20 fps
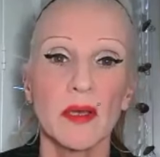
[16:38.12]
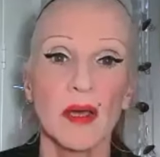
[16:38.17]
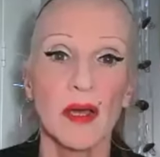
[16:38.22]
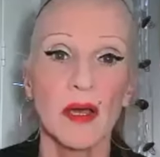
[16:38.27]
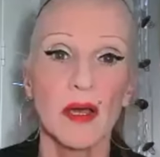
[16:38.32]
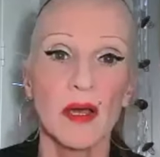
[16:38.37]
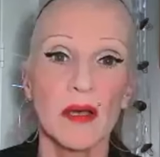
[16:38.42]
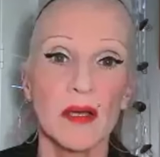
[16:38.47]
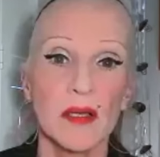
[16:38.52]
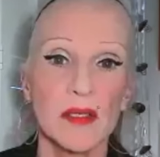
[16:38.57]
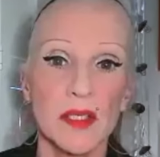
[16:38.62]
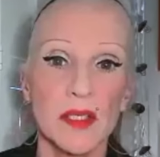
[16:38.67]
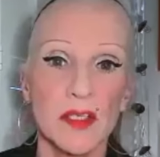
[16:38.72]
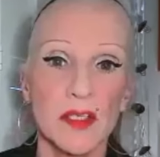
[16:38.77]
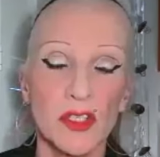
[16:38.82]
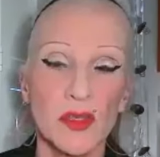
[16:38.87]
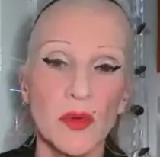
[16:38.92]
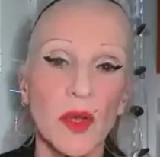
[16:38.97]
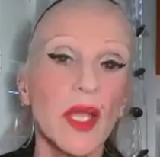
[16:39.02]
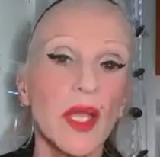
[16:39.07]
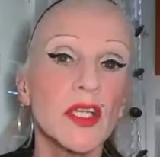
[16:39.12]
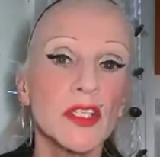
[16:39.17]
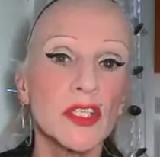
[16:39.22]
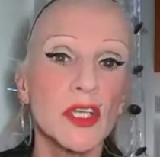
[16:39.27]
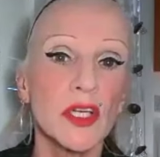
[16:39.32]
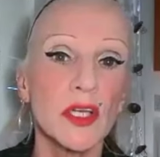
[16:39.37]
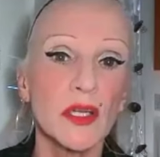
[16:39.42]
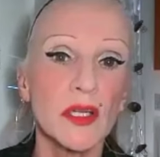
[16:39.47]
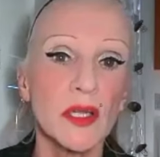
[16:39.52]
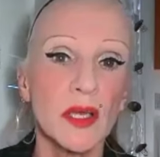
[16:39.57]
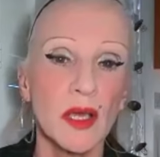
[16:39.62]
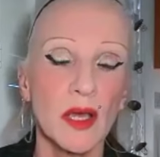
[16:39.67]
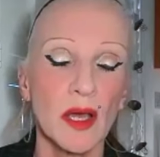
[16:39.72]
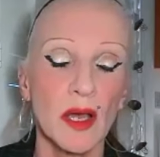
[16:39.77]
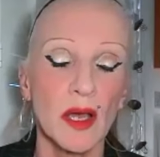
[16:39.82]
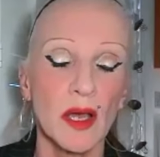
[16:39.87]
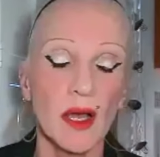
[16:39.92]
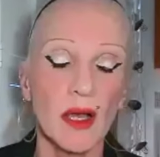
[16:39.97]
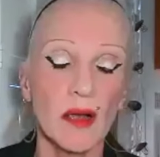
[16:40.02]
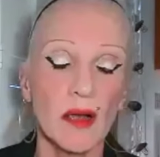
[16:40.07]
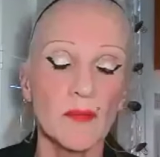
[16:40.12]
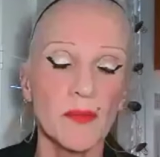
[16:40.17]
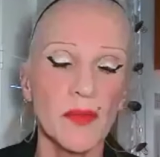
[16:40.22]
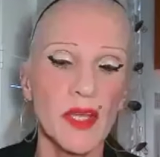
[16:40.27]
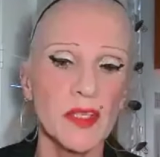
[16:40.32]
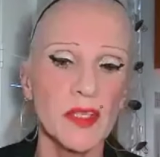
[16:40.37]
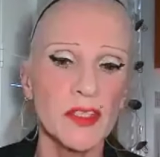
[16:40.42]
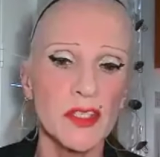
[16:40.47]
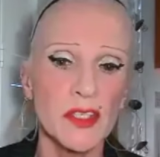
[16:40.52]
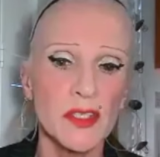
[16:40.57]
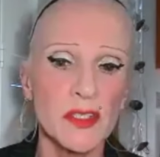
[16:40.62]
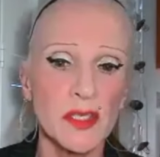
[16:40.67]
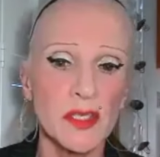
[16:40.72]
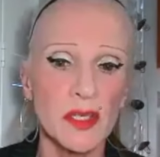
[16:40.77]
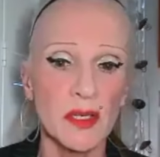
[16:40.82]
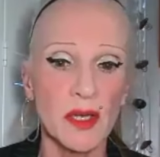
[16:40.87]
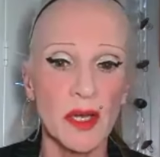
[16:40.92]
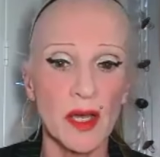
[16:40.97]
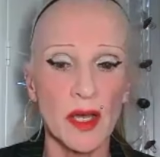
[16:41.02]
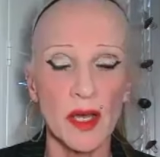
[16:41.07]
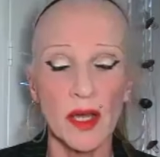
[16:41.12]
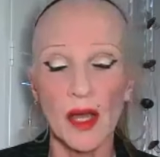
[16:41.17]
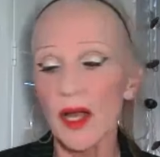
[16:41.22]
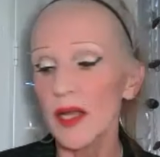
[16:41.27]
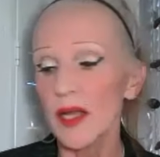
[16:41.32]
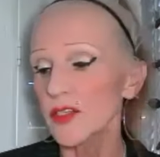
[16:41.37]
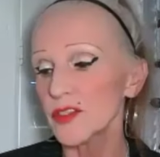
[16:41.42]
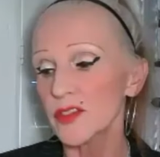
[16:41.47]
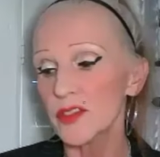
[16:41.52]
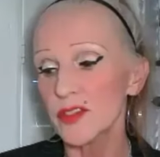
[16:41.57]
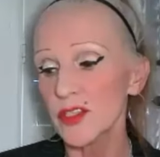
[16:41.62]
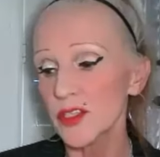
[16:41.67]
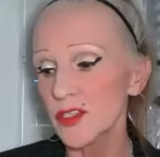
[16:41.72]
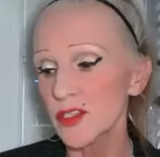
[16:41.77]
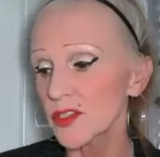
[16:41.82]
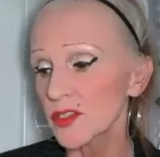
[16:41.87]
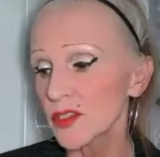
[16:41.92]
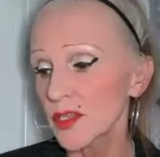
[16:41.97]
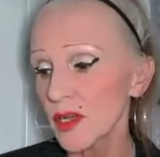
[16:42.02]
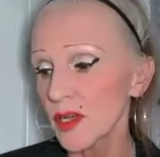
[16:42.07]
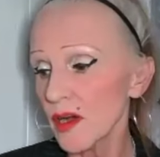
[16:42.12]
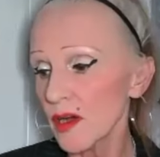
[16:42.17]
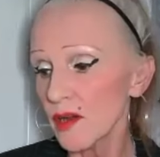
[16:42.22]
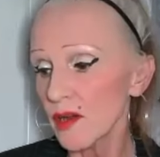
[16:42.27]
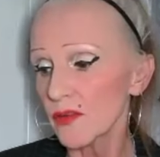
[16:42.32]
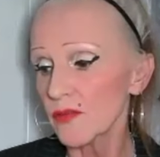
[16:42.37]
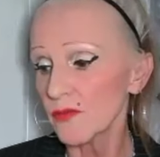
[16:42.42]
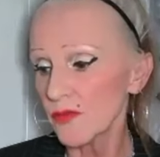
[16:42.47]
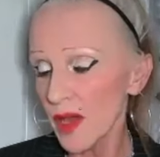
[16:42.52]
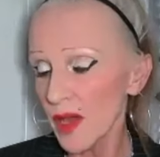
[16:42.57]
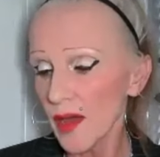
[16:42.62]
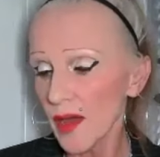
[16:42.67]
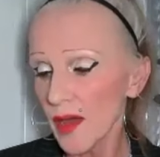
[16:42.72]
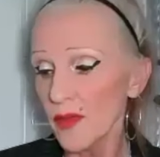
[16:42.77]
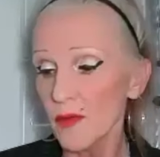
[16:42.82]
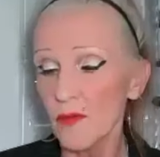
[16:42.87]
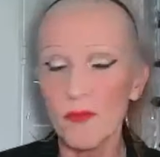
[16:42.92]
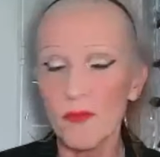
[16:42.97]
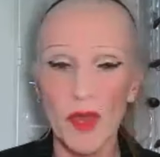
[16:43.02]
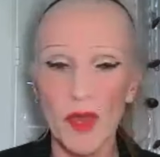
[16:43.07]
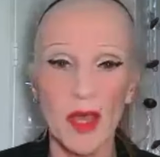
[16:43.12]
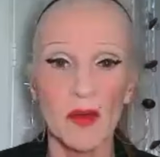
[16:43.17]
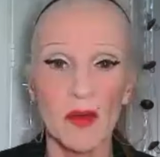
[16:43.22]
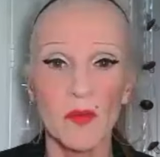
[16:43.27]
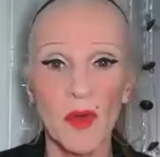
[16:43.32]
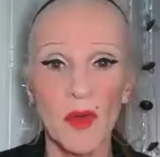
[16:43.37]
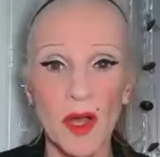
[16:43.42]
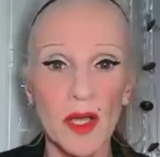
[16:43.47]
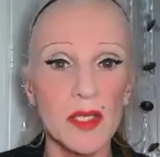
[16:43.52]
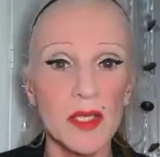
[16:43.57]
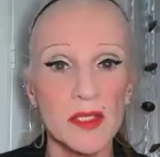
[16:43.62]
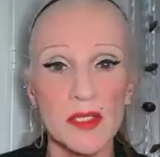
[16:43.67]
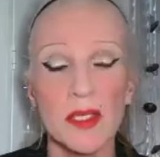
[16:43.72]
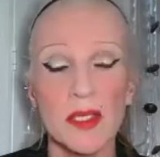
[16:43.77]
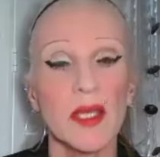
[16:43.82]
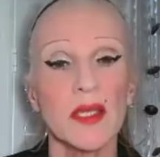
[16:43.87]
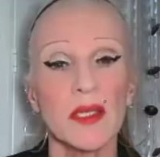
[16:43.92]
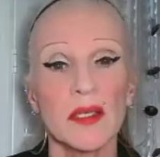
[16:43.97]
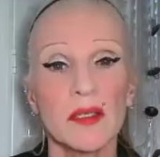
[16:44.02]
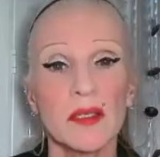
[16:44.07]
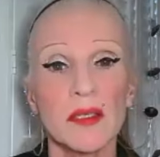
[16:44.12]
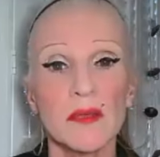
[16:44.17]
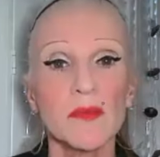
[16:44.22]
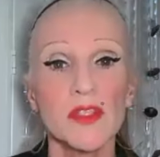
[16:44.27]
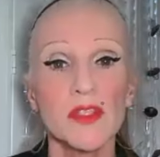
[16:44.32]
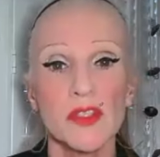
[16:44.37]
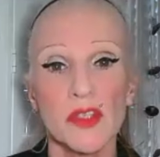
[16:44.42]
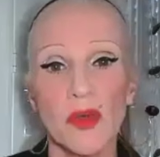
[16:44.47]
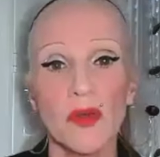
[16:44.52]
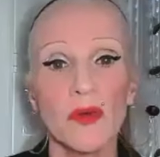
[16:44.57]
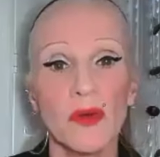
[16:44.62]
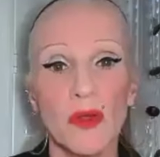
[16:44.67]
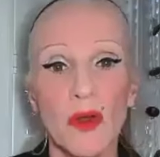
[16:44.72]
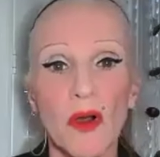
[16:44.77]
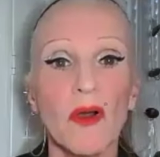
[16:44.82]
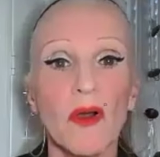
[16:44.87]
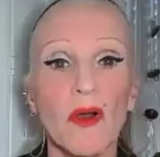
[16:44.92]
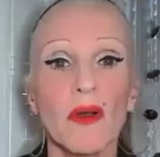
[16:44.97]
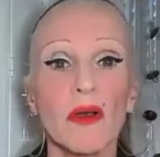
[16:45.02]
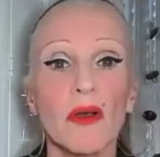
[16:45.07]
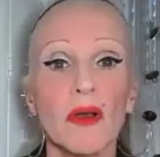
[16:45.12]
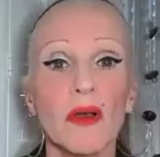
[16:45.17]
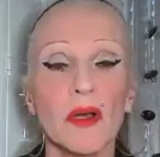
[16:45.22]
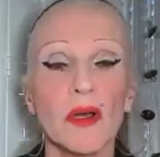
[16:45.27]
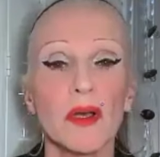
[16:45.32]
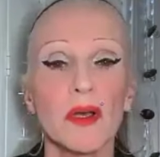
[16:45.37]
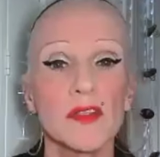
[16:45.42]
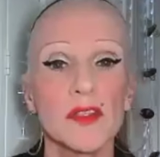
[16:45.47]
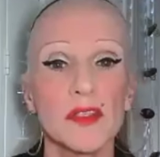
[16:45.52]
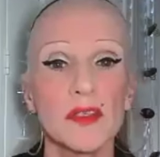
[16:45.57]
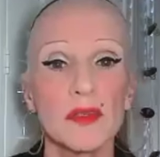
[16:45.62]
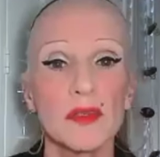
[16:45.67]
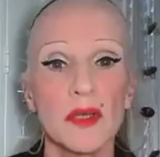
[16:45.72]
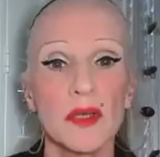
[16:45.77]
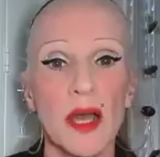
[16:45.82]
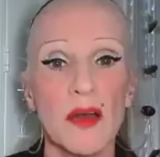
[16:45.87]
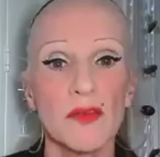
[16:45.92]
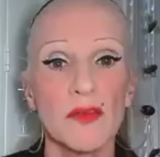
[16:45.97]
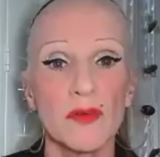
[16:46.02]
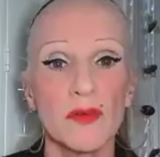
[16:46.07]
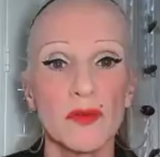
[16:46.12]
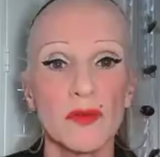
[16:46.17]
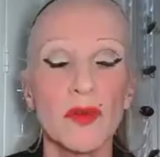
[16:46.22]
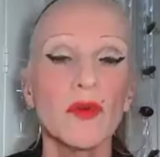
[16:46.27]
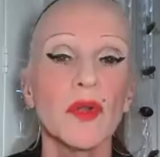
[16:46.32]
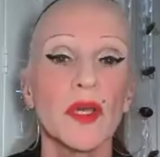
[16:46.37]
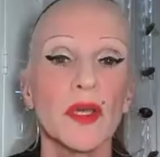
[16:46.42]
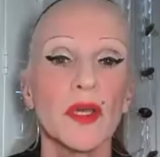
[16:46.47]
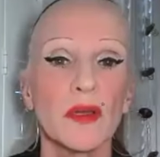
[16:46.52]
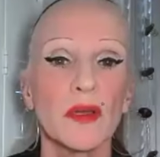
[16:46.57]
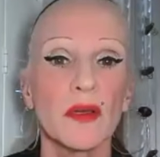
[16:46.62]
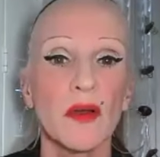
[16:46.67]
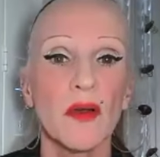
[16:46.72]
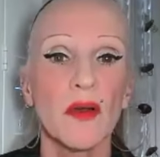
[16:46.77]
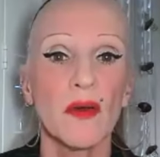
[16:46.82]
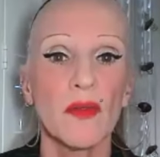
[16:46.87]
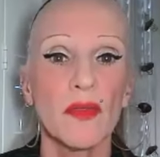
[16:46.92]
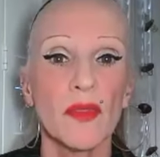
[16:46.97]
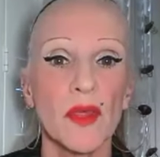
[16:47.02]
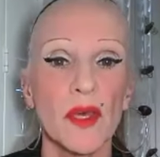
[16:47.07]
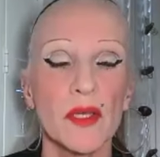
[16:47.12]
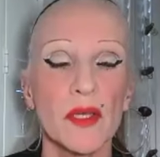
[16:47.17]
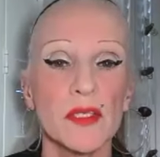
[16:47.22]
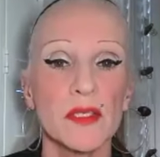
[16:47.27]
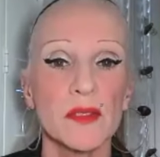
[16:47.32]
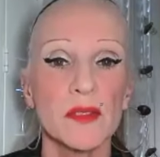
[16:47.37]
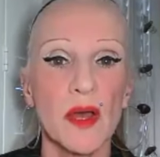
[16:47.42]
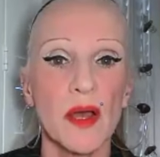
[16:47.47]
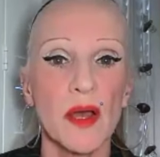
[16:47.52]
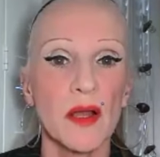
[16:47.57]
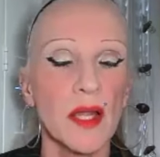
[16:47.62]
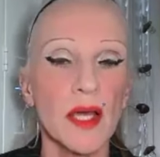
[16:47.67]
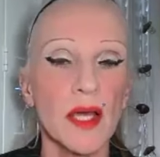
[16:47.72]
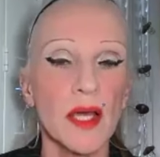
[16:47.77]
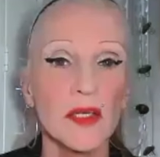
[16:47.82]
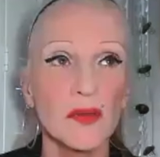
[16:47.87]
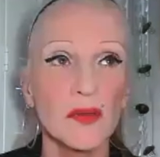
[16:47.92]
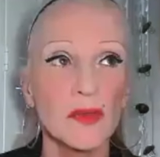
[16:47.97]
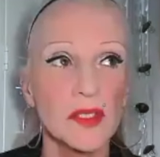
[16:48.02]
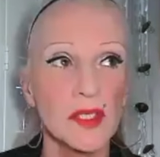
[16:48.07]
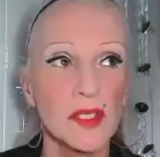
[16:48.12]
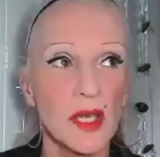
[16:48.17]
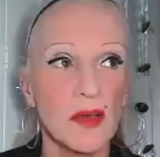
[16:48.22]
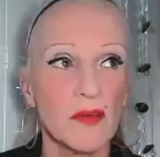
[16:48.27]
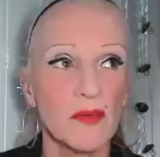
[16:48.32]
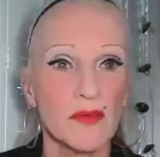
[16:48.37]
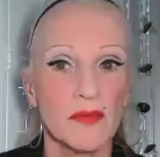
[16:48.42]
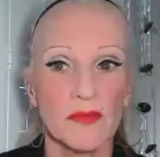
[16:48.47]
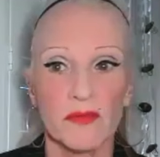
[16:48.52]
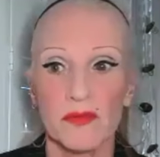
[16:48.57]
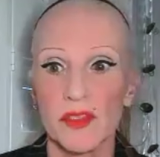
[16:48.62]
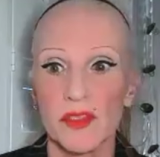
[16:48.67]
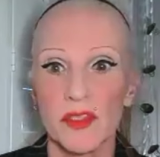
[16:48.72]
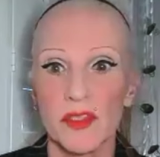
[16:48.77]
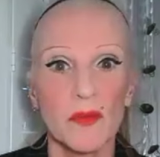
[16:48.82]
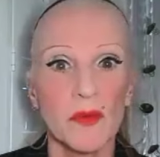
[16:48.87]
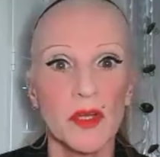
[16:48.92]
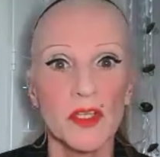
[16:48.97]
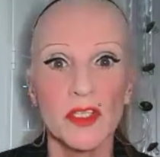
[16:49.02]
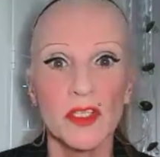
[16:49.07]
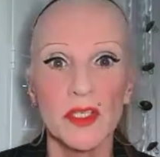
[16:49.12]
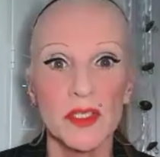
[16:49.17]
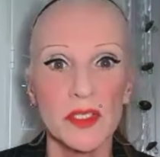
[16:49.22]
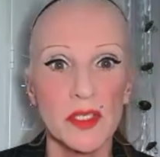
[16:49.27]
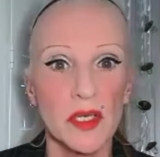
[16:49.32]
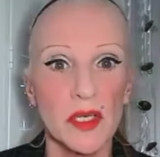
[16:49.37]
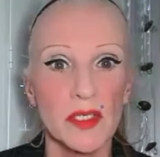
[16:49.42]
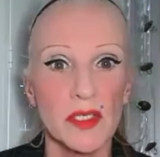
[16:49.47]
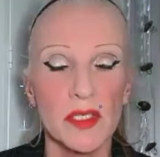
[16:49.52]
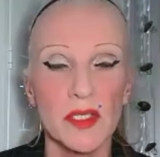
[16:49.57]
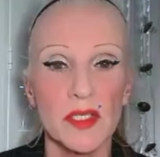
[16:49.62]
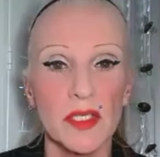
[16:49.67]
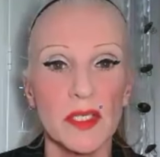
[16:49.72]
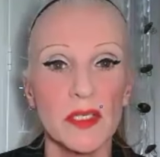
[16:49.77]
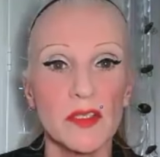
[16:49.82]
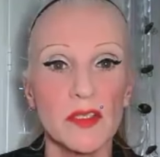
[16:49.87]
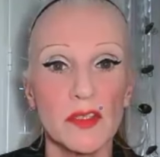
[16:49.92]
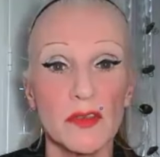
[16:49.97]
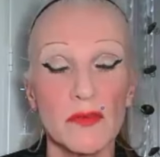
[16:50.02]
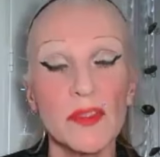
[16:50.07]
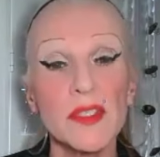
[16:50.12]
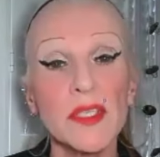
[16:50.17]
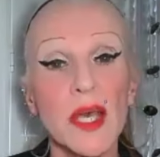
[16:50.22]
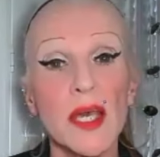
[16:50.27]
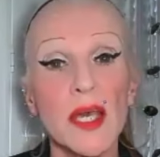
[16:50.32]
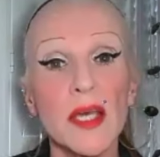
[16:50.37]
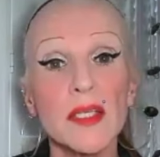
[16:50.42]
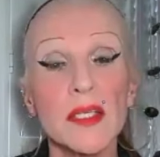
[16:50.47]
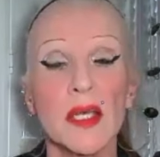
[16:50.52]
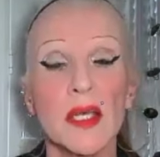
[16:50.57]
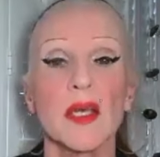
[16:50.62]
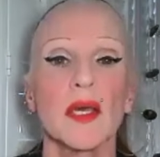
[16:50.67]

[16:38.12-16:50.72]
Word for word: uh, situation. Um, it's just, I, I just can't fathom, Ben, why it's taken them so long to have a ruling on this. Our landlords have so much uncertainty, as you've said.